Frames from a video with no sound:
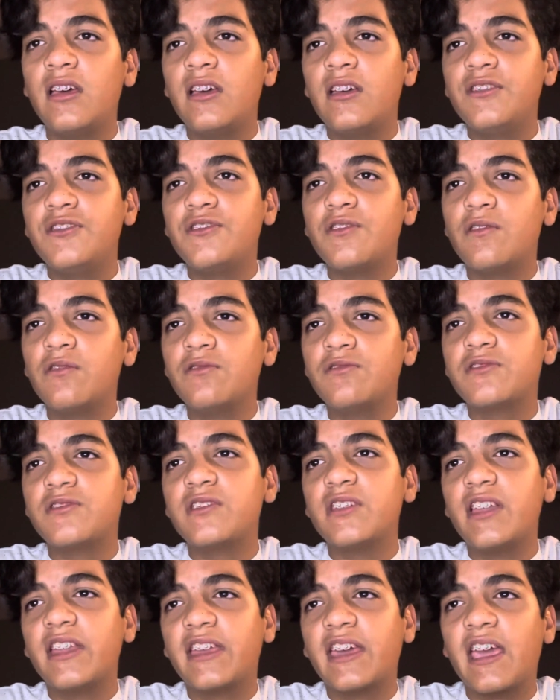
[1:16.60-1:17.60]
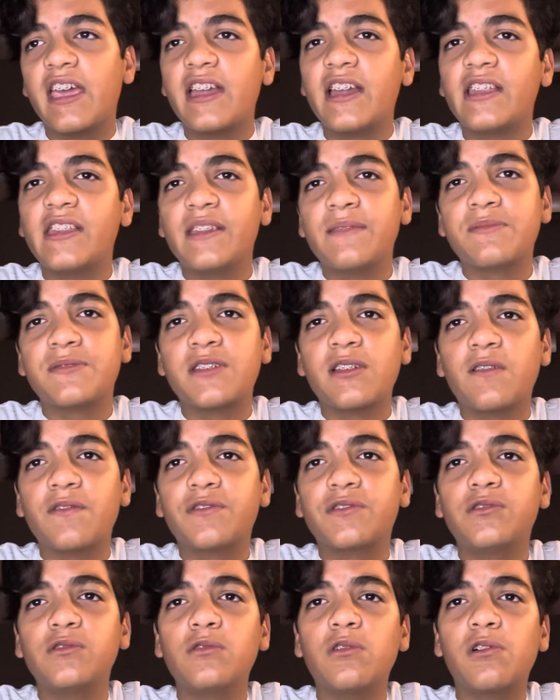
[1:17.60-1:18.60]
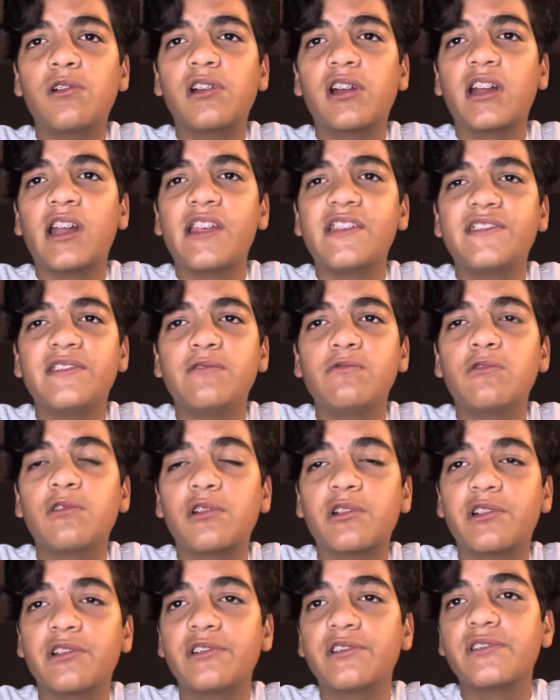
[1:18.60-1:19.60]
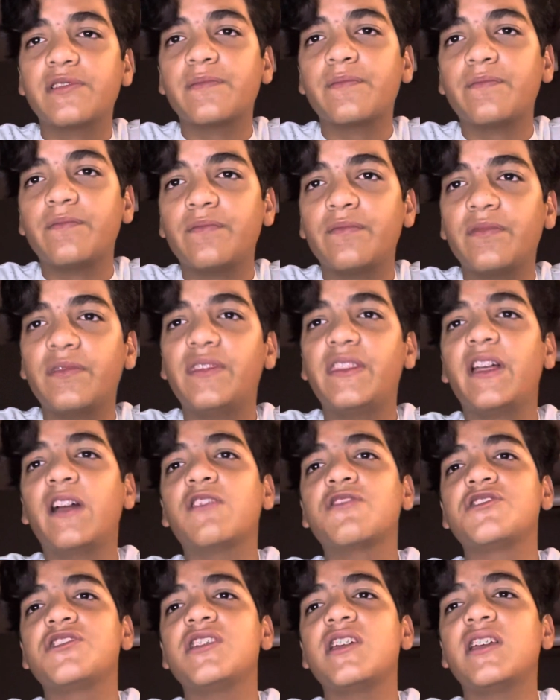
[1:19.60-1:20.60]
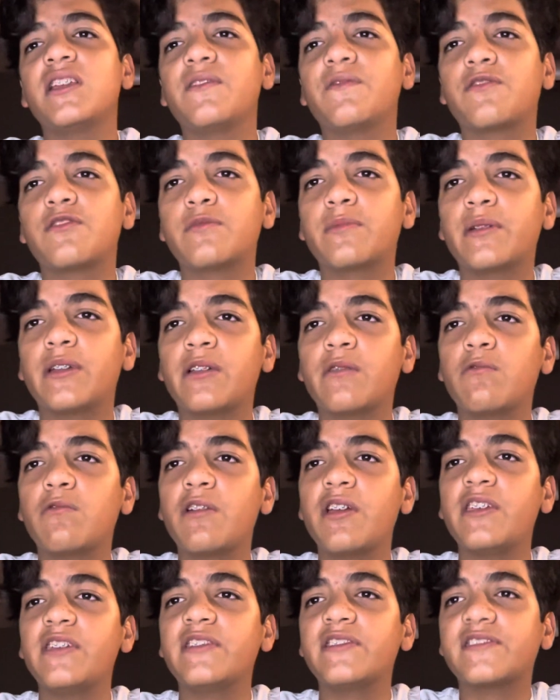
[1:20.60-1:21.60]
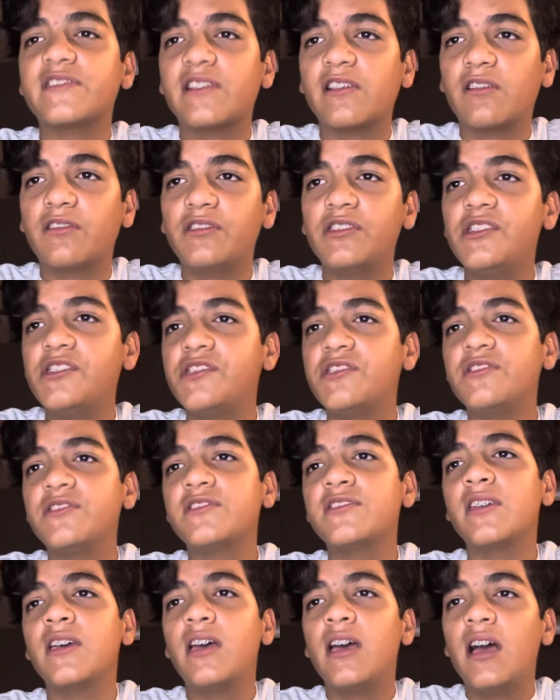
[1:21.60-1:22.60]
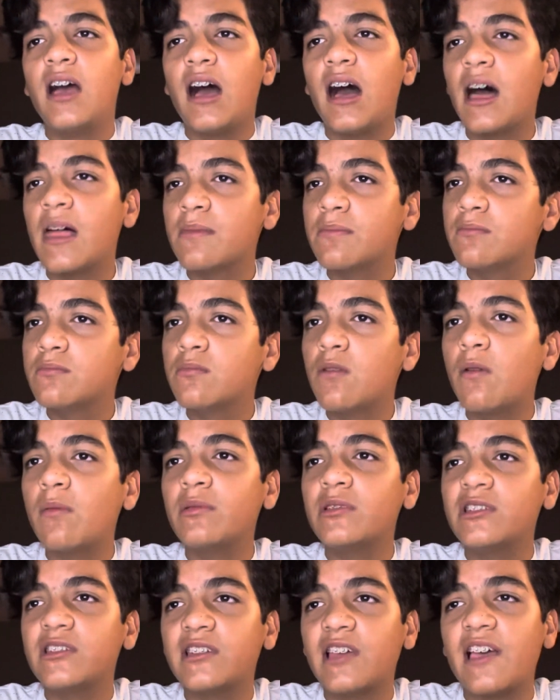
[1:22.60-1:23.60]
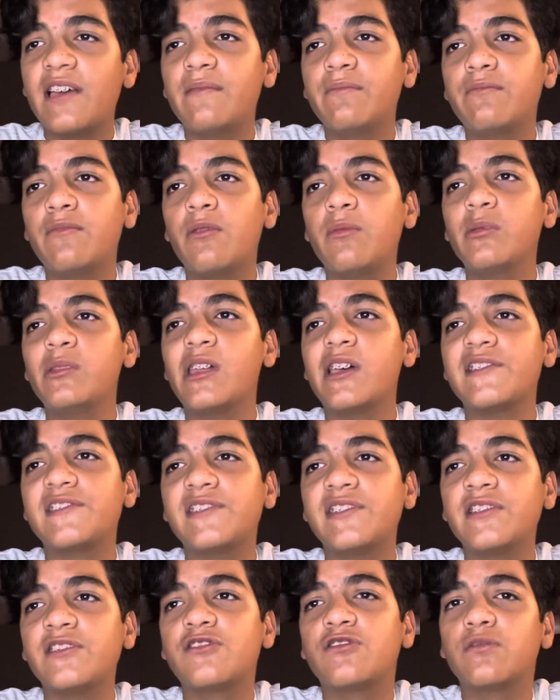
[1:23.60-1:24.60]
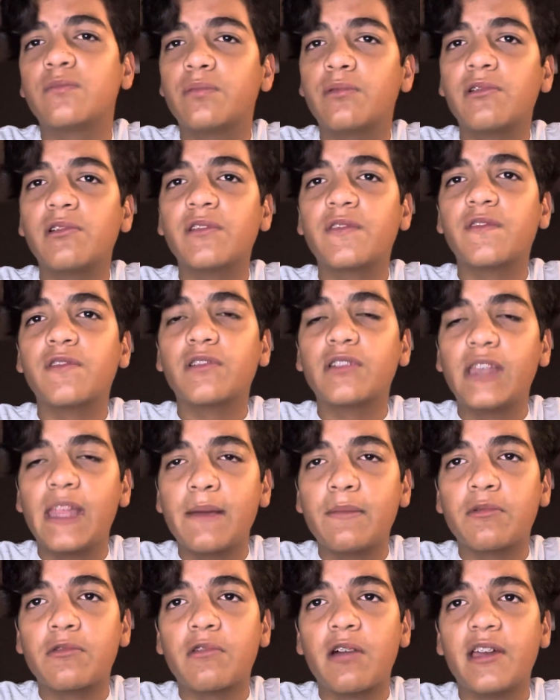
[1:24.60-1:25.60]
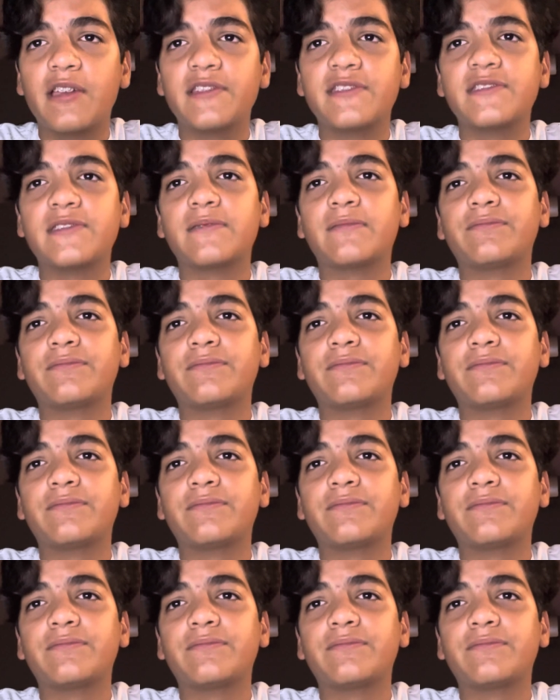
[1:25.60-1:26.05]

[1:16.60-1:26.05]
Jones dedicated themselves to organizing workers, negotiating for better wages and conditions, and mobilizing support for labor rights.